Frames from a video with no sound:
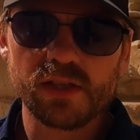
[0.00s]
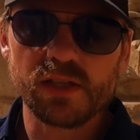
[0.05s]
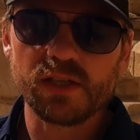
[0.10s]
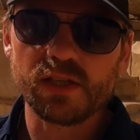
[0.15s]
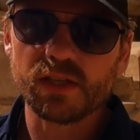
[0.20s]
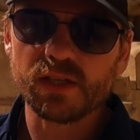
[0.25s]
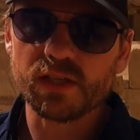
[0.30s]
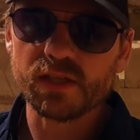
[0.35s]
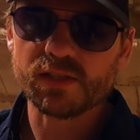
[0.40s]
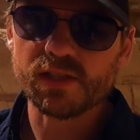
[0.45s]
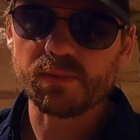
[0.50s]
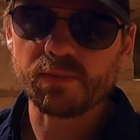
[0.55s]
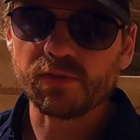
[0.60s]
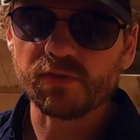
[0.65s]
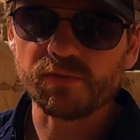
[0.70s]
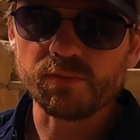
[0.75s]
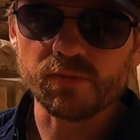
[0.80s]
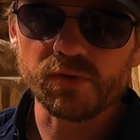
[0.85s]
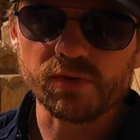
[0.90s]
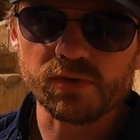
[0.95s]
the uh,
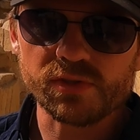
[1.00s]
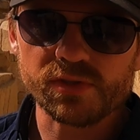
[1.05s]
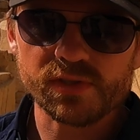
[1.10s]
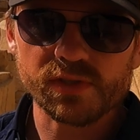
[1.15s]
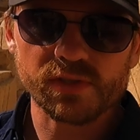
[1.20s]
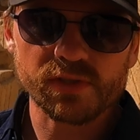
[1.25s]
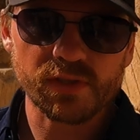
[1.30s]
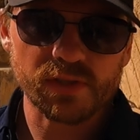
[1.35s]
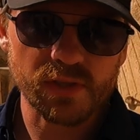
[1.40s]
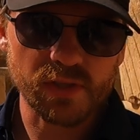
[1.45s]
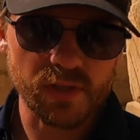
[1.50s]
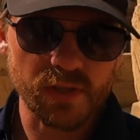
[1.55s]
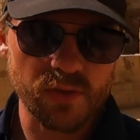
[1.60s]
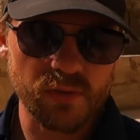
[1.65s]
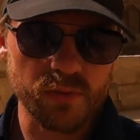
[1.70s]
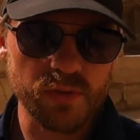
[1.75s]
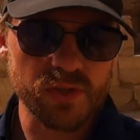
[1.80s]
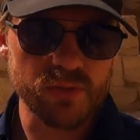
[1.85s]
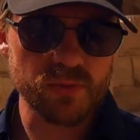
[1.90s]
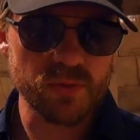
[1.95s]
Temple of Mut,
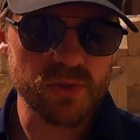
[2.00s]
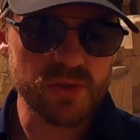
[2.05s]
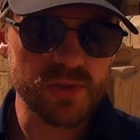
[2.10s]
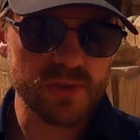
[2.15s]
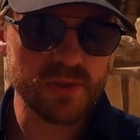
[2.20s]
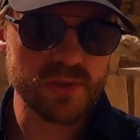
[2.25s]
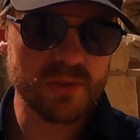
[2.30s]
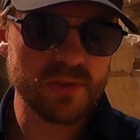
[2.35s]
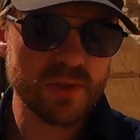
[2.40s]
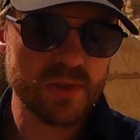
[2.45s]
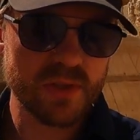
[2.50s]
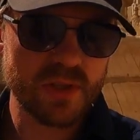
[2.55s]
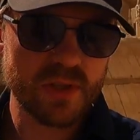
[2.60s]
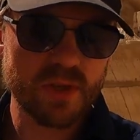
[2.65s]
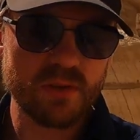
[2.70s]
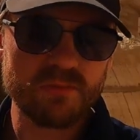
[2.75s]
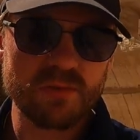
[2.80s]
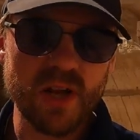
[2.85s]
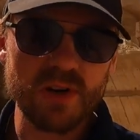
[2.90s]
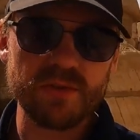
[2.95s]
uh, which was
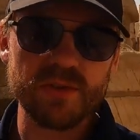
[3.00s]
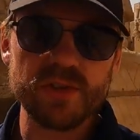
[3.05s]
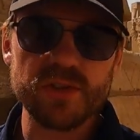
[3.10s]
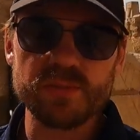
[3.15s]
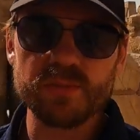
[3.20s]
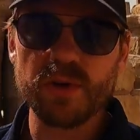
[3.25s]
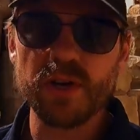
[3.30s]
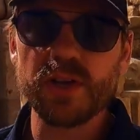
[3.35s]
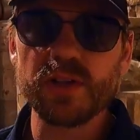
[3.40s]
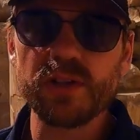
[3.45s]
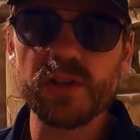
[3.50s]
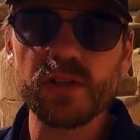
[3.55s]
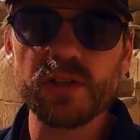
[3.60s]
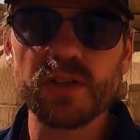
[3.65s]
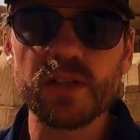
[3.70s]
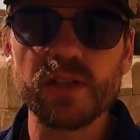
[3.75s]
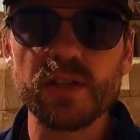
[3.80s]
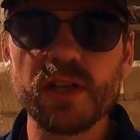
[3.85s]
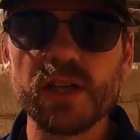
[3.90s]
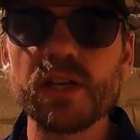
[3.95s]
uh, ravaged by the
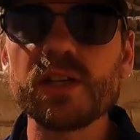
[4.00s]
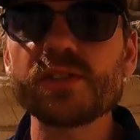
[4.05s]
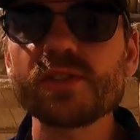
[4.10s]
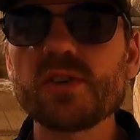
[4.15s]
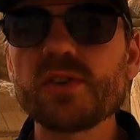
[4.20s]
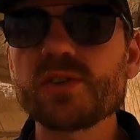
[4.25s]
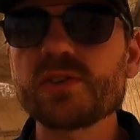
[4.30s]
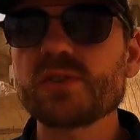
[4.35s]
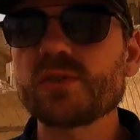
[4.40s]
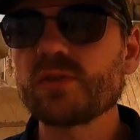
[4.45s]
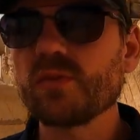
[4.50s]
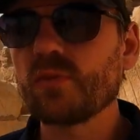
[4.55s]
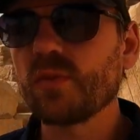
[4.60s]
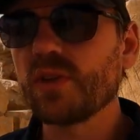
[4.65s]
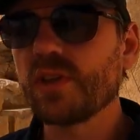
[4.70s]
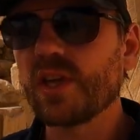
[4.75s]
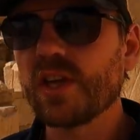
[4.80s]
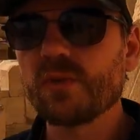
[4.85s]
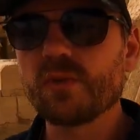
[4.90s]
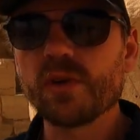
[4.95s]
Hyksos
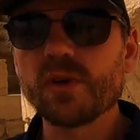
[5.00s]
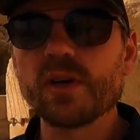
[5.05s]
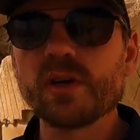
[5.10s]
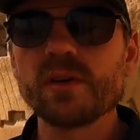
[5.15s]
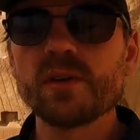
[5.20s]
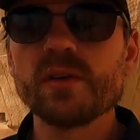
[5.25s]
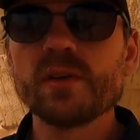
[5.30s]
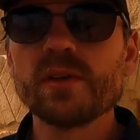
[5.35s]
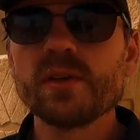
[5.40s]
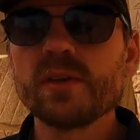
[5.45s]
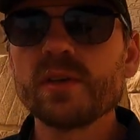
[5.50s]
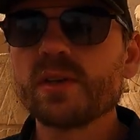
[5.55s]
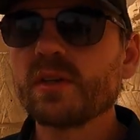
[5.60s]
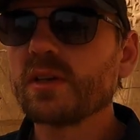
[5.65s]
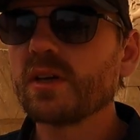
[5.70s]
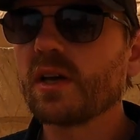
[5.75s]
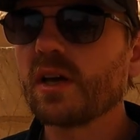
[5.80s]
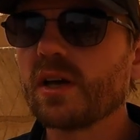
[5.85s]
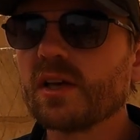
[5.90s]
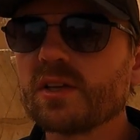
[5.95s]
when they were
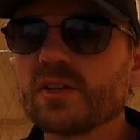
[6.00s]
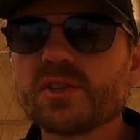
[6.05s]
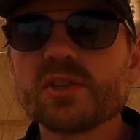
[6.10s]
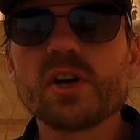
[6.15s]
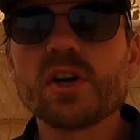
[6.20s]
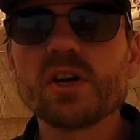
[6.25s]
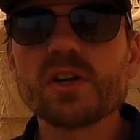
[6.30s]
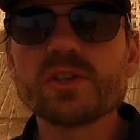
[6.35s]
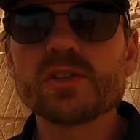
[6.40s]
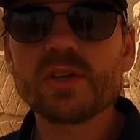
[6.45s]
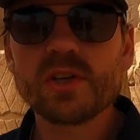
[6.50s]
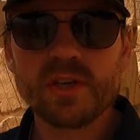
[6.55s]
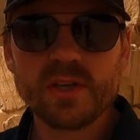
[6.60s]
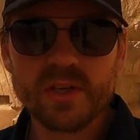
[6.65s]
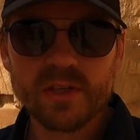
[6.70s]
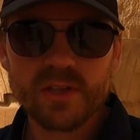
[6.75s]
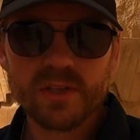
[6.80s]
uh, in charge.